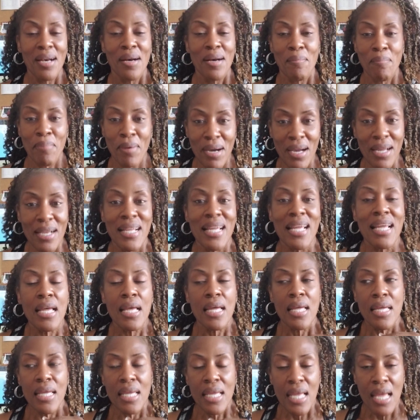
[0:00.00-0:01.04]
But
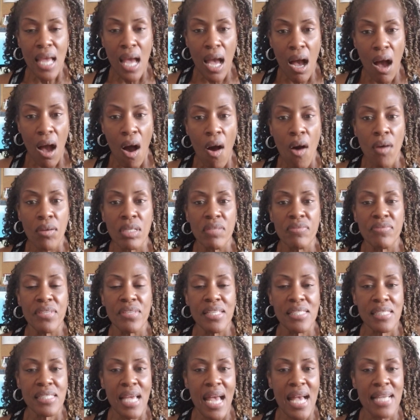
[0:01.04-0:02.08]
all of
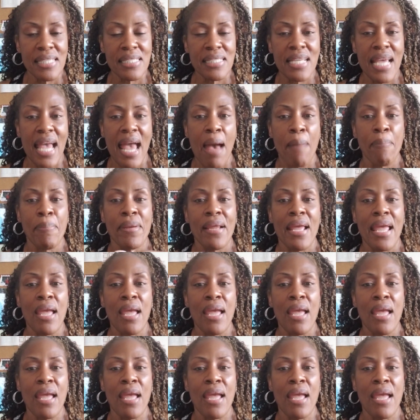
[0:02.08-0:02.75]
this has to happen,